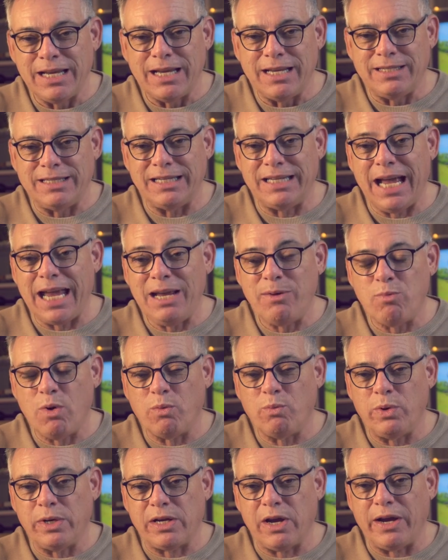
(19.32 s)
Today,
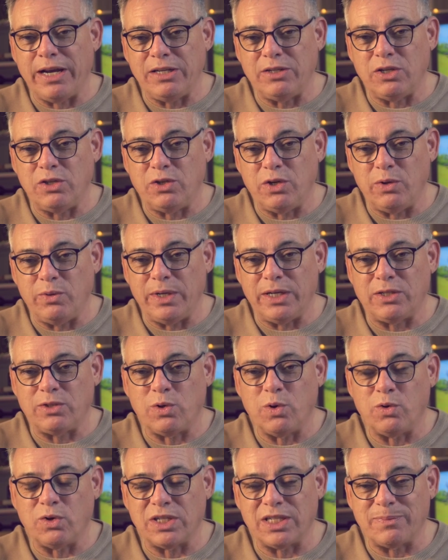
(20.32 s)
what we're going to do is
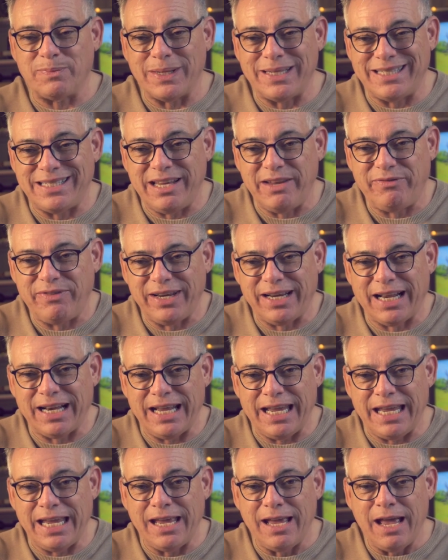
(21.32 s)
talk
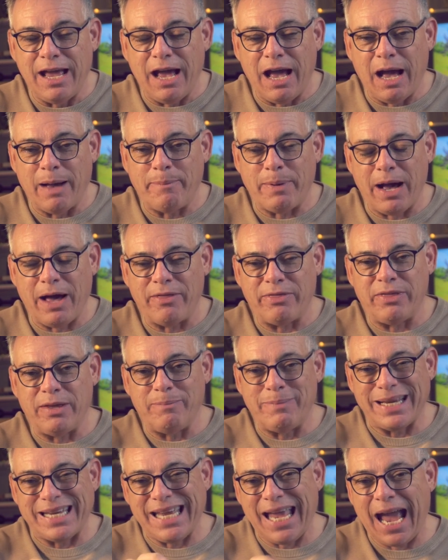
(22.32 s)
specifically about the
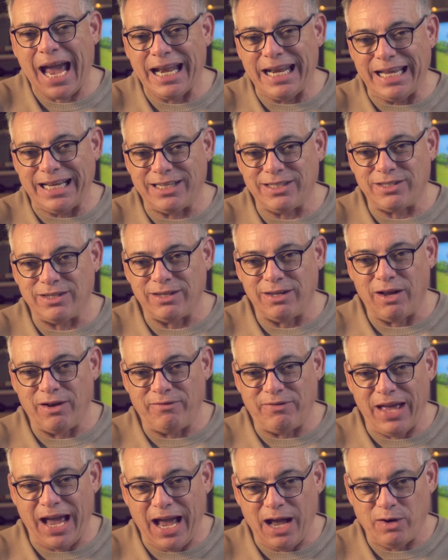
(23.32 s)
mechanics
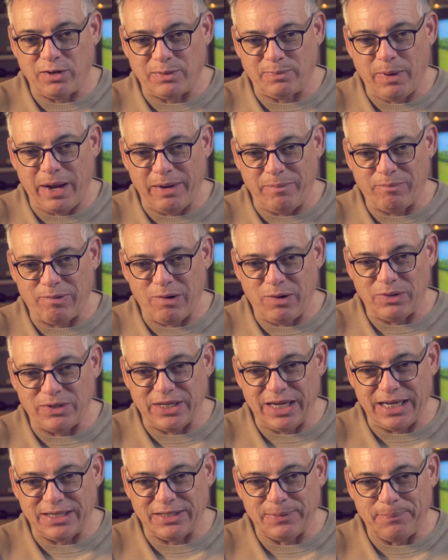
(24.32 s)
of the house buying
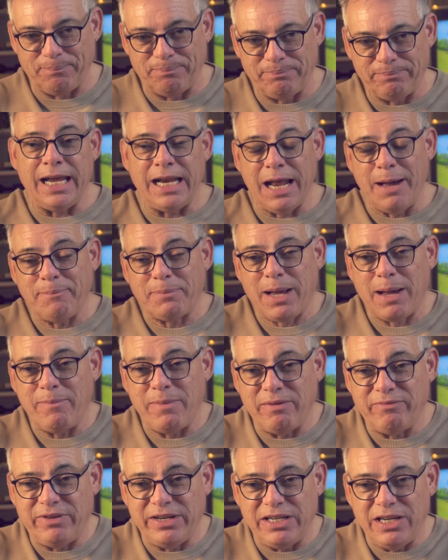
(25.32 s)
process. In
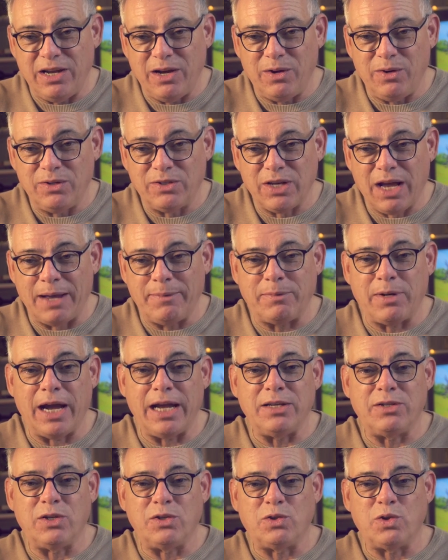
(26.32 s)
upcoming videos, I'm
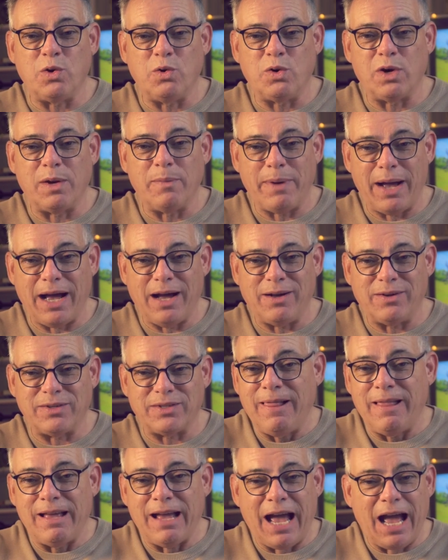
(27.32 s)
going to talk about
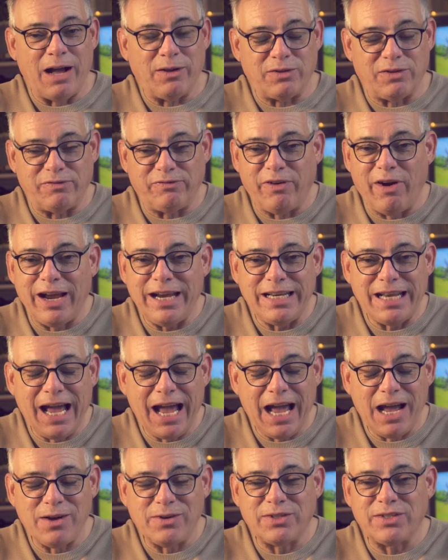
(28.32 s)
how to find a
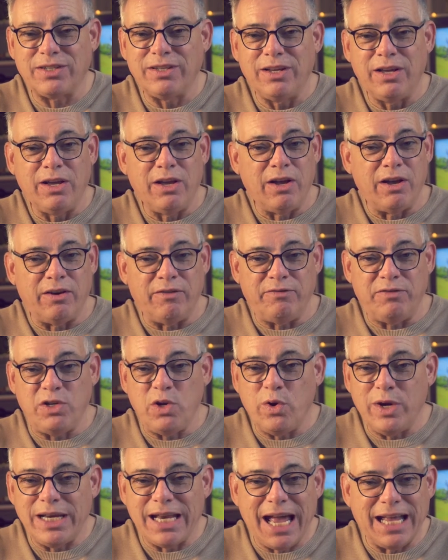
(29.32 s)
house,
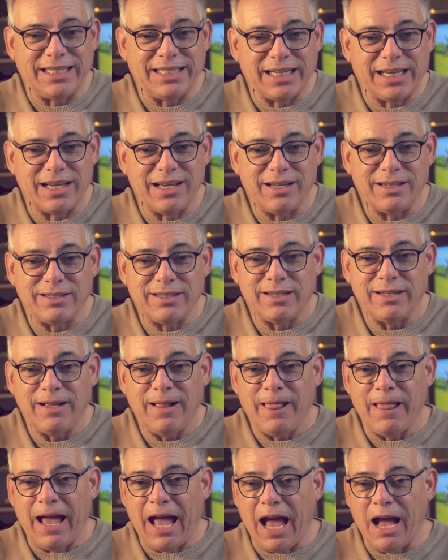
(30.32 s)
viewing etiquette,
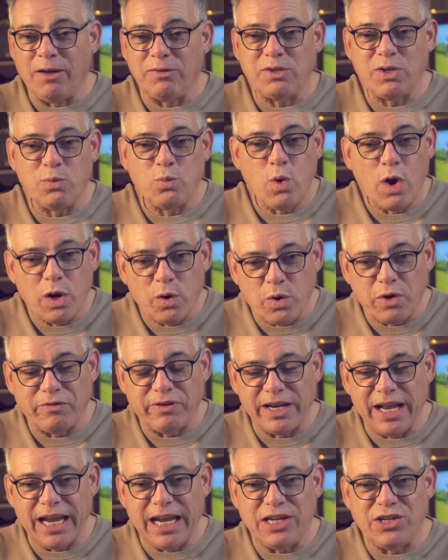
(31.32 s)
how to work with
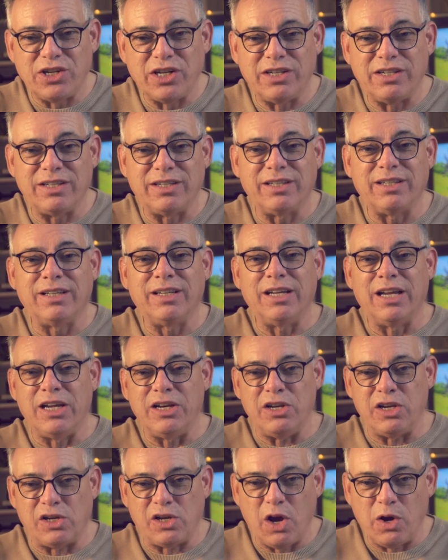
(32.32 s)
an agent,
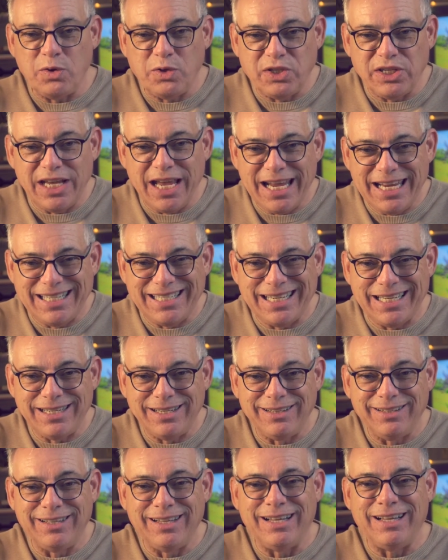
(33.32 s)

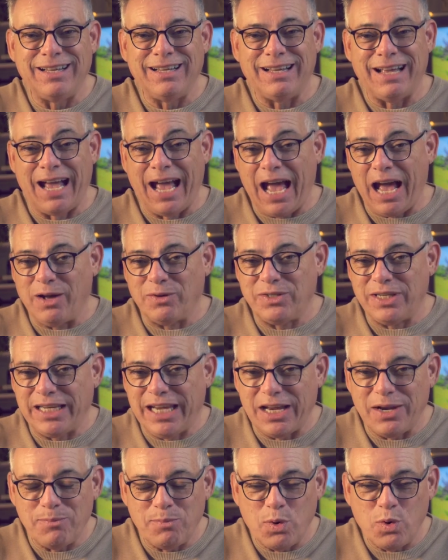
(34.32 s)
negotiating, how to
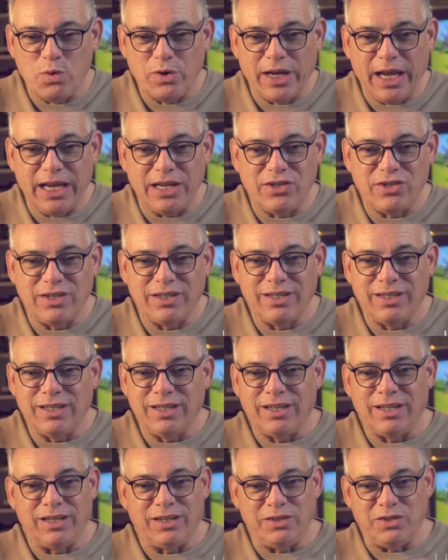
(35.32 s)
get a mortgage,
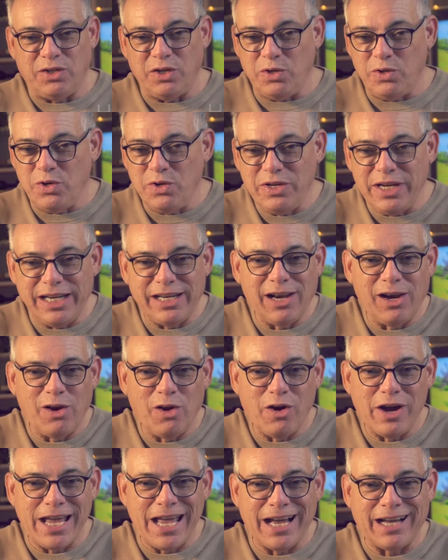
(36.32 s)
do you need a
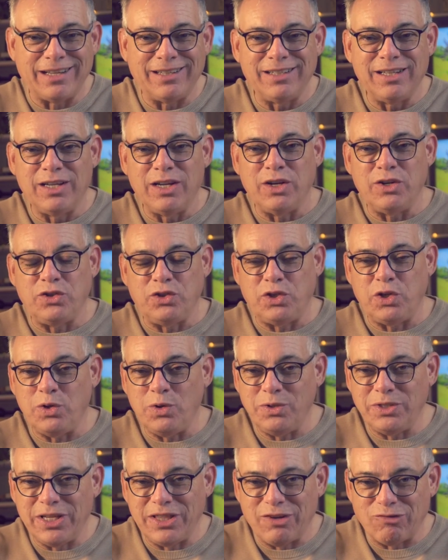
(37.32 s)
lawyer,
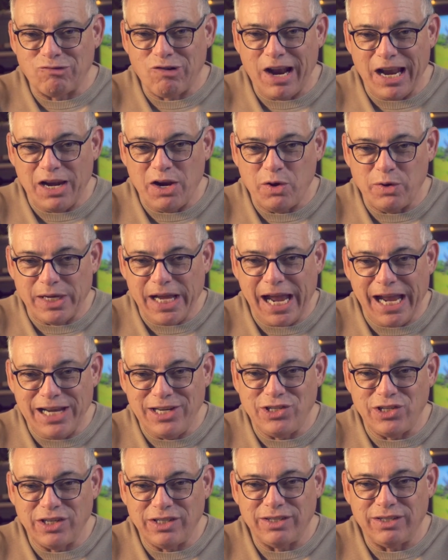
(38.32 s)
choosing the right
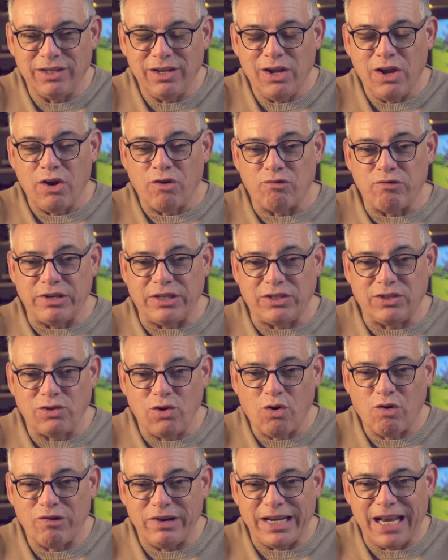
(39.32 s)
location,
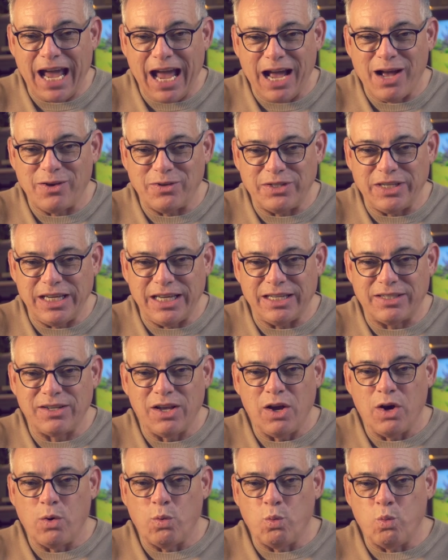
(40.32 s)
restoring houses,
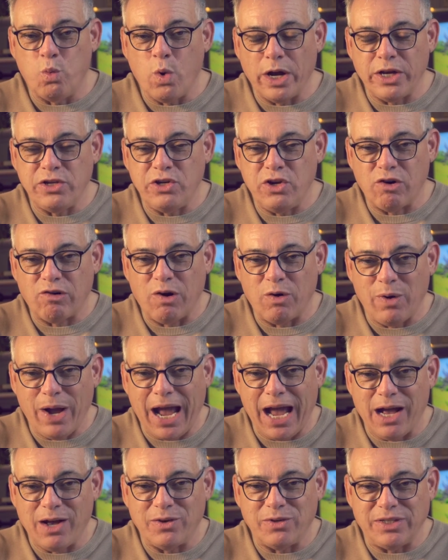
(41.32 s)
€1
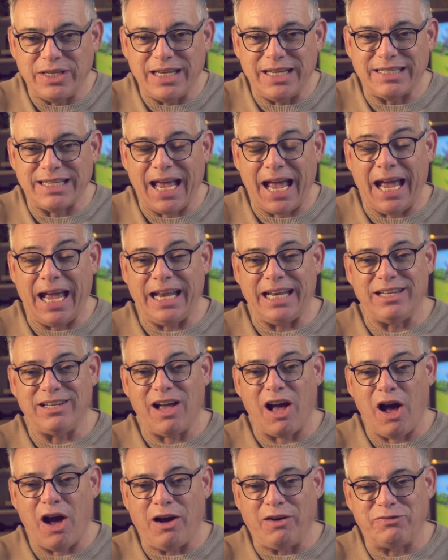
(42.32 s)
houses, and
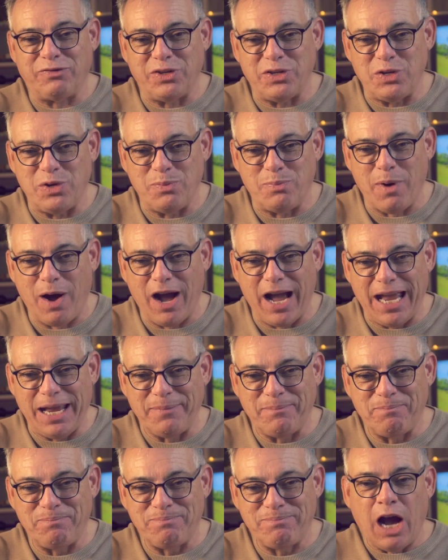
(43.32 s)
after you buy.
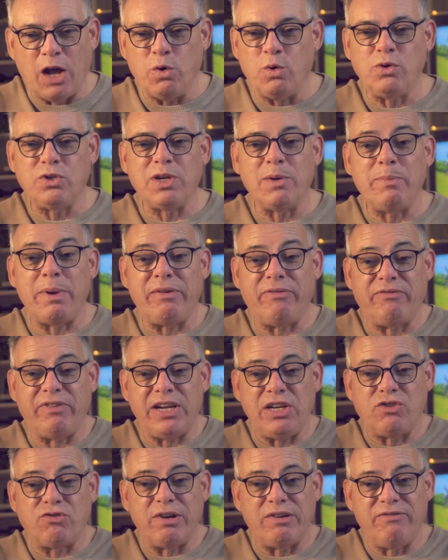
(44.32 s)
I'll also be
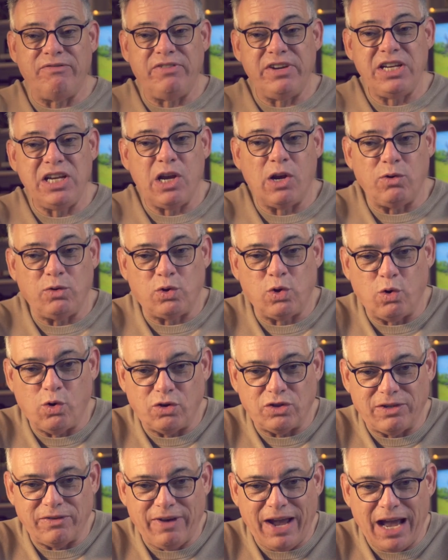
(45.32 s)
featuring video
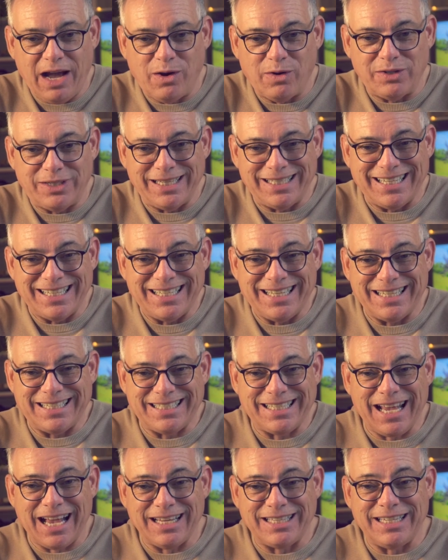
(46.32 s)
tours of houses and
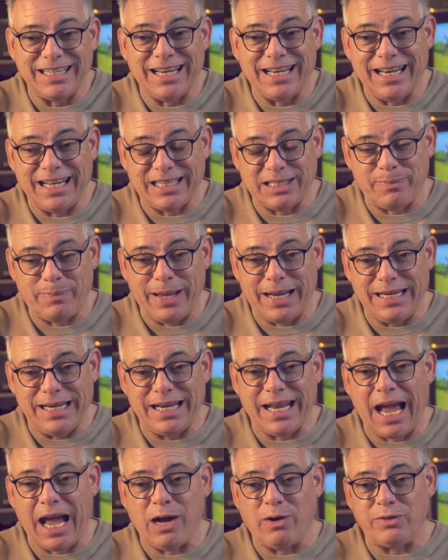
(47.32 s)
discussing and
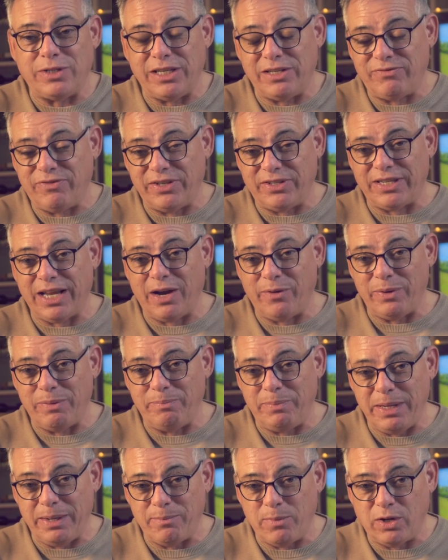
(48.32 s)
explaining houses for sale in
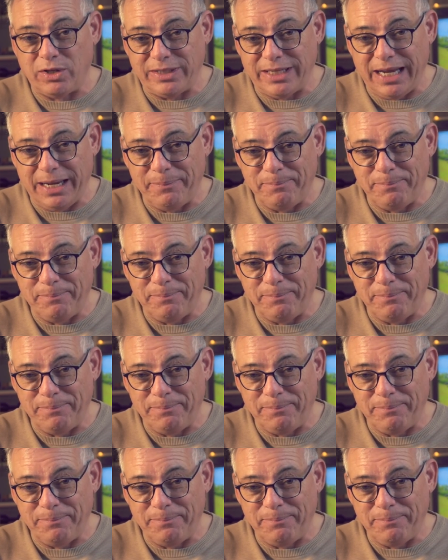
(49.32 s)
Piedmont.